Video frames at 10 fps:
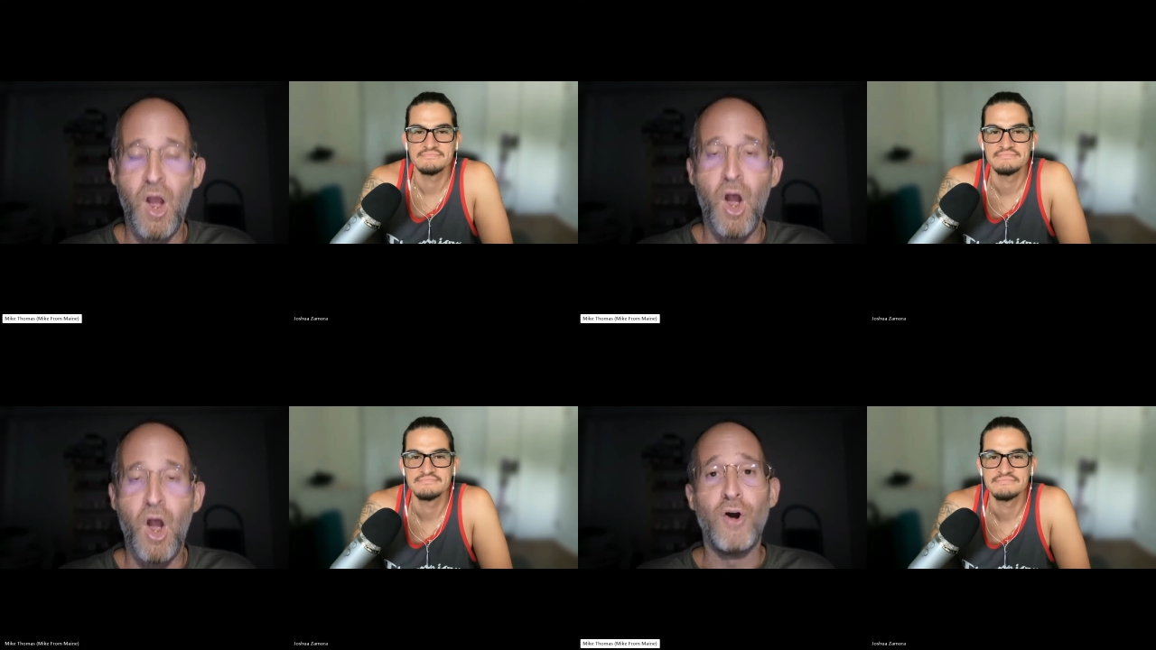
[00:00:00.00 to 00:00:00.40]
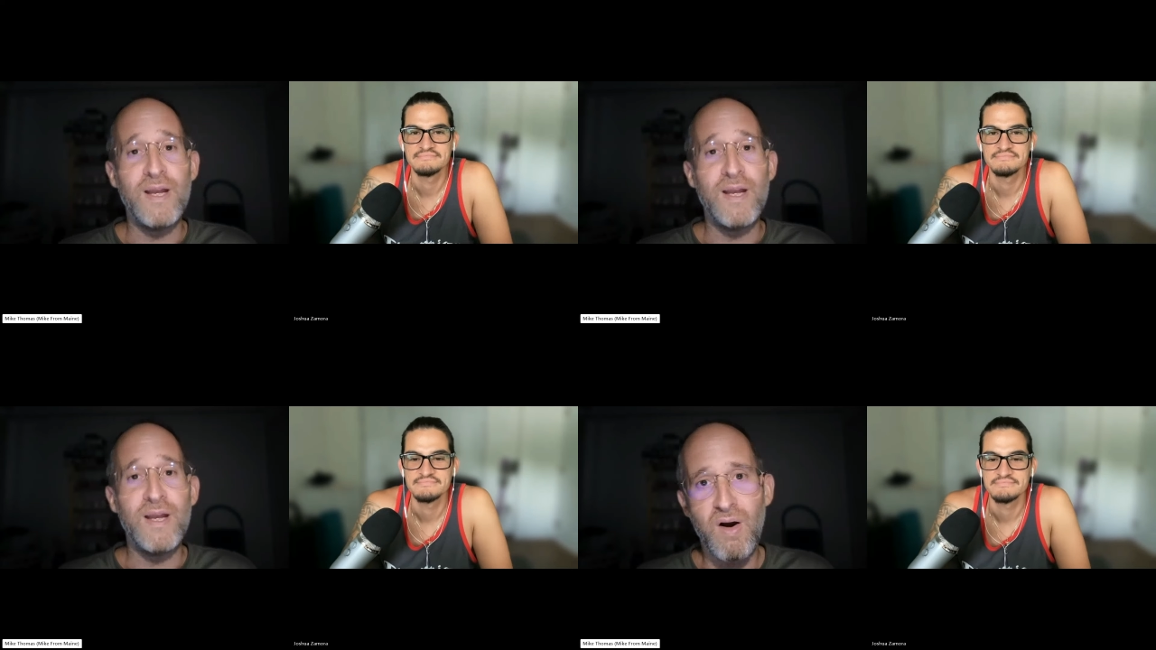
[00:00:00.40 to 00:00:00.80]
Speaker 1: Okay, so
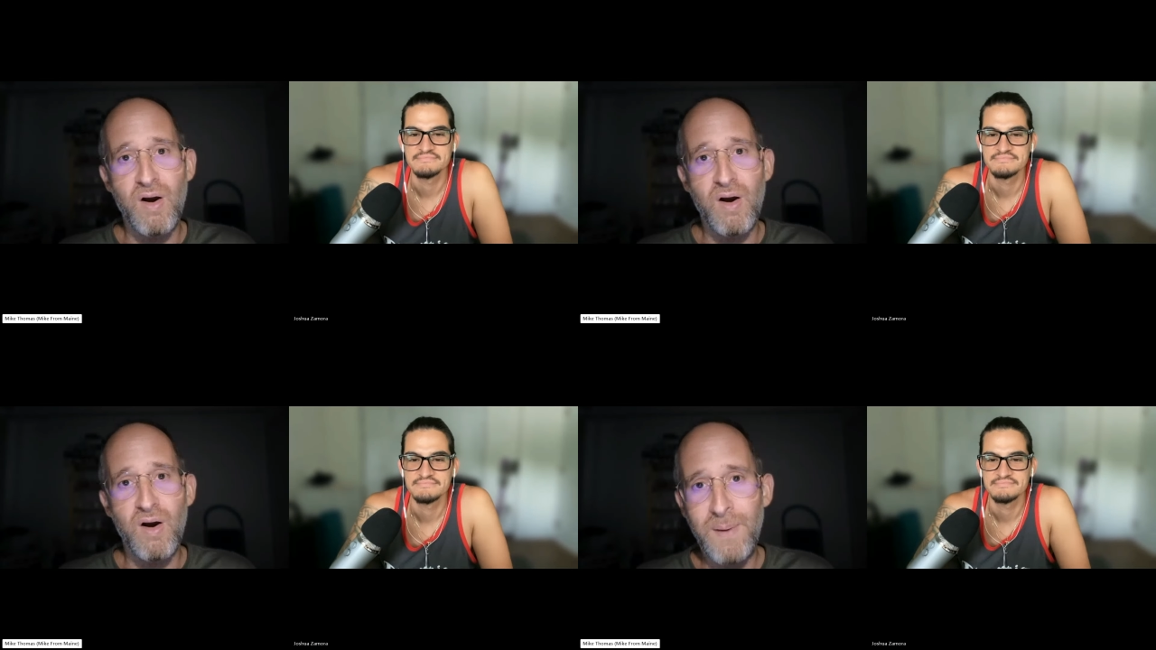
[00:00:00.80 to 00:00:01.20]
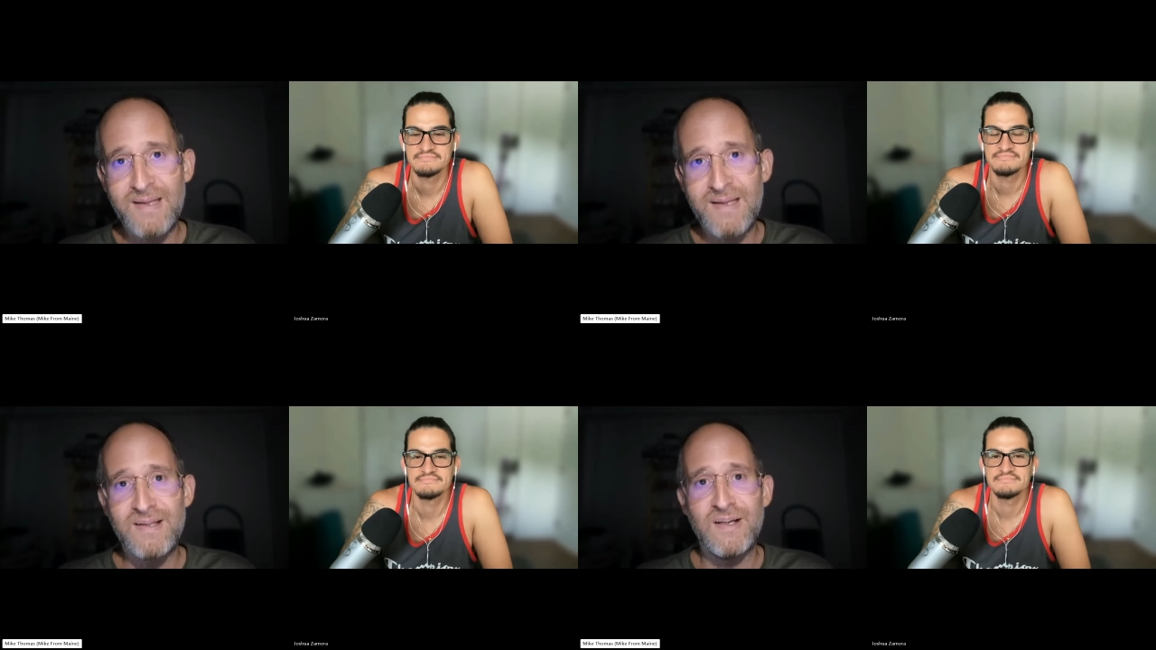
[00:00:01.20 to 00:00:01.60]
we are
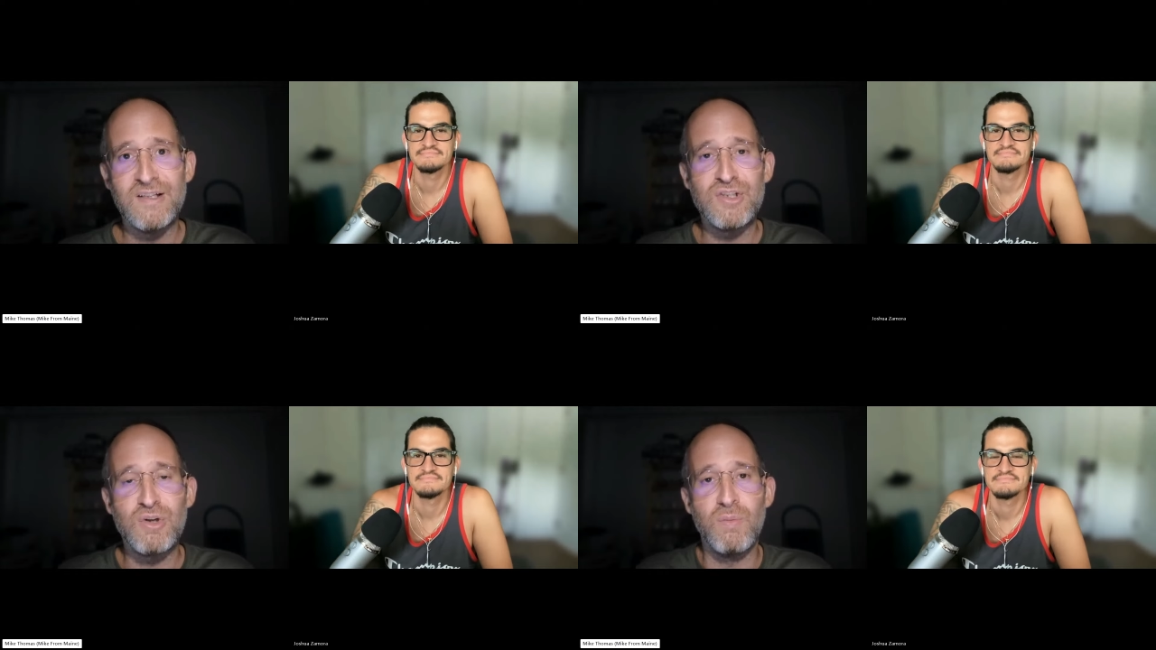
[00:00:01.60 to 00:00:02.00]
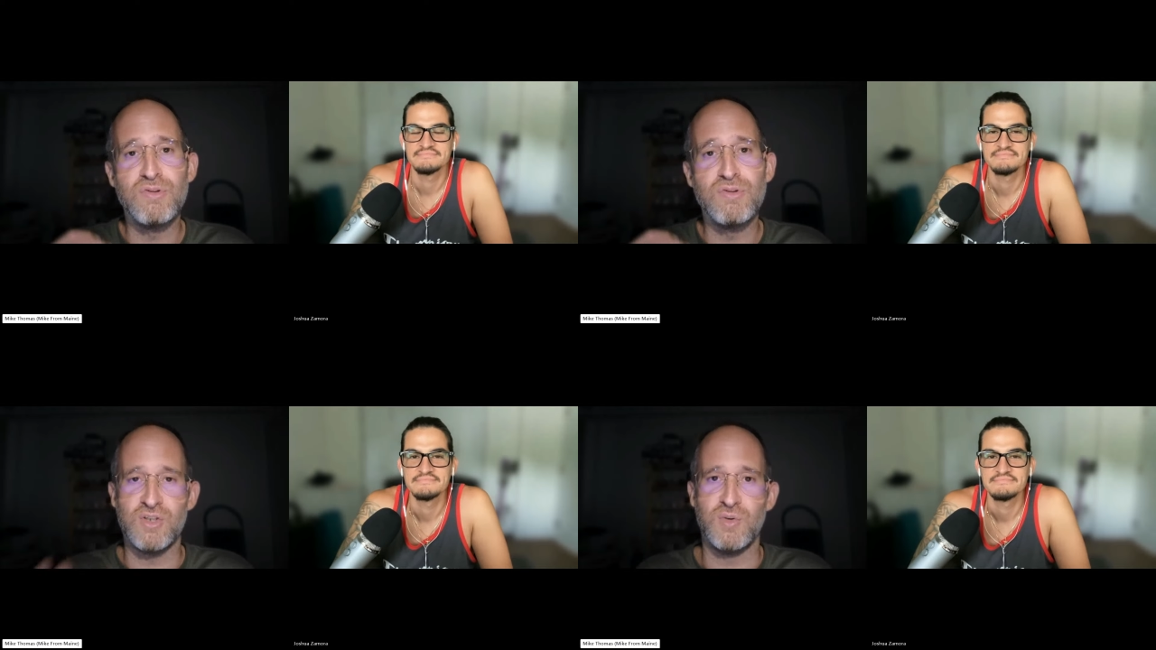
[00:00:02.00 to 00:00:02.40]
back. Uh, so
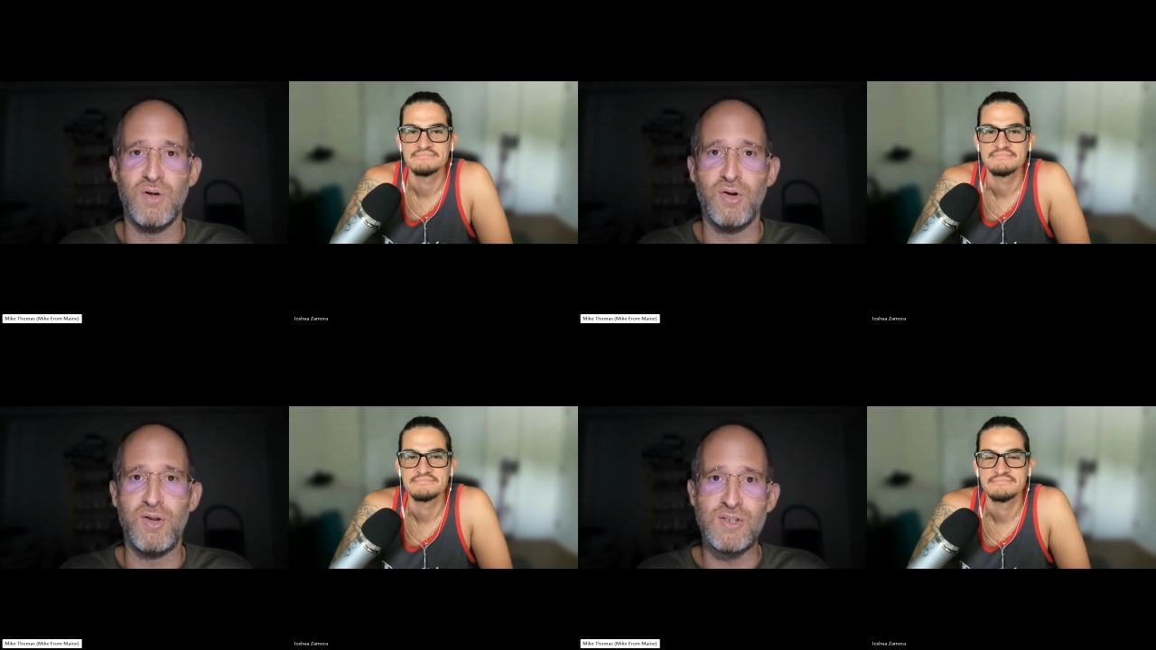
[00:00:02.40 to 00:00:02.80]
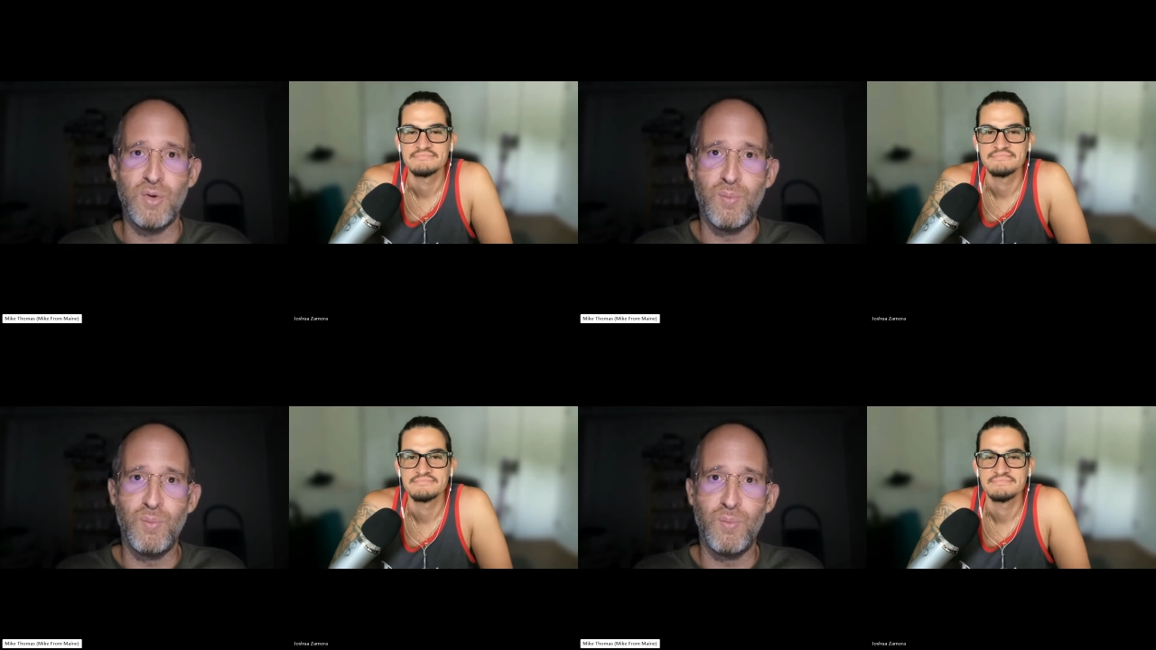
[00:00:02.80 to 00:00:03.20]
Joshua, okay, so